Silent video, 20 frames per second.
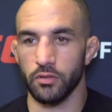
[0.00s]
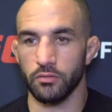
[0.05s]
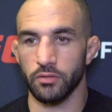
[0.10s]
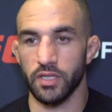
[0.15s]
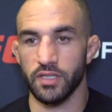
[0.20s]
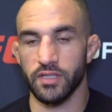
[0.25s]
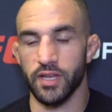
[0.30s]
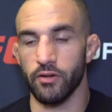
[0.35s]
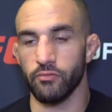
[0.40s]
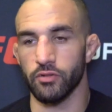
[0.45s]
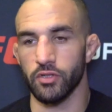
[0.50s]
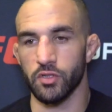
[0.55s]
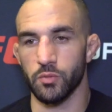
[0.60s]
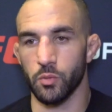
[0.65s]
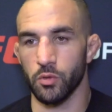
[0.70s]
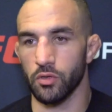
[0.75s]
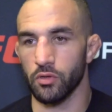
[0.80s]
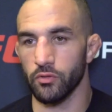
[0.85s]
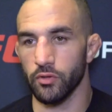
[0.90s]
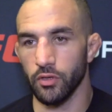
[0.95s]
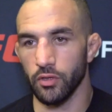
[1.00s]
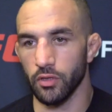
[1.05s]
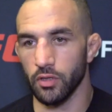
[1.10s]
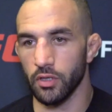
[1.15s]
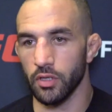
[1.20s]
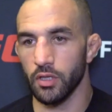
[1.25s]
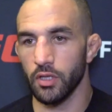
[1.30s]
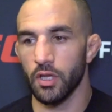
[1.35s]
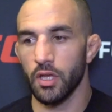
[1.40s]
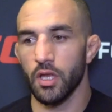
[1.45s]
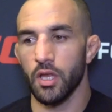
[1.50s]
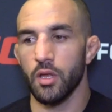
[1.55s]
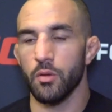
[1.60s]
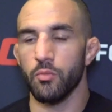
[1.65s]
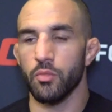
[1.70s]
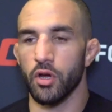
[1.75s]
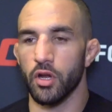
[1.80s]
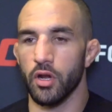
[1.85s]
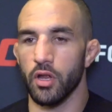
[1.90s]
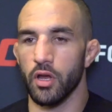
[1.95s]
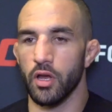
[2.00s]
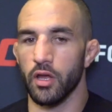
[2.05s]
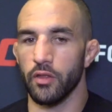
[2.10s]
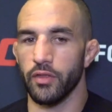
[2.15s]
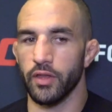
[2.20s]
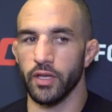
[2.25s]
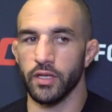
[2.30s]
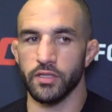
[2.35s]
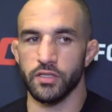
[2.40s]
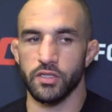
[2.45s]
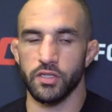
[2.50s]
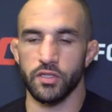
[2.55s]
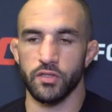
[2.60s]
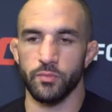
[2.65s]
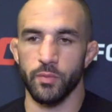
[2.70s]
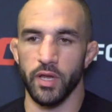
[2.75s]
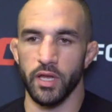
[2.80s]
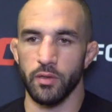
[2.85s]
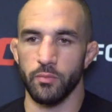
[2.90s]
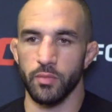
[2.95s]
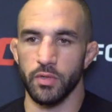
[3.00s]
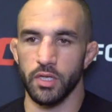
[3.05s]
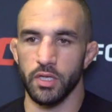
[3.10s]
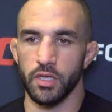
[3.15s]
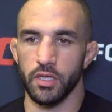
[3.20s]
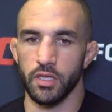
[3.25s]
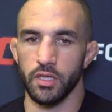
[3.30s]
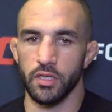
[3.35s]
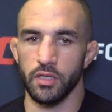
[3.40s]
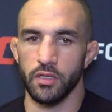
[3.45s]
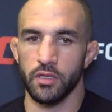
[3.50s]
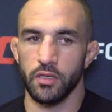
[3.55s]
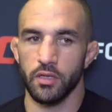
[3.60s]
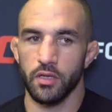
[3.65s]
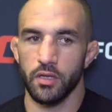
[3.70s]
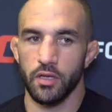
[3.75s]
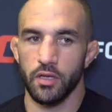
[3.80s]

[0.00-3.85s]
know, yeah. And that's every sport, really, but uh, I think it's just made me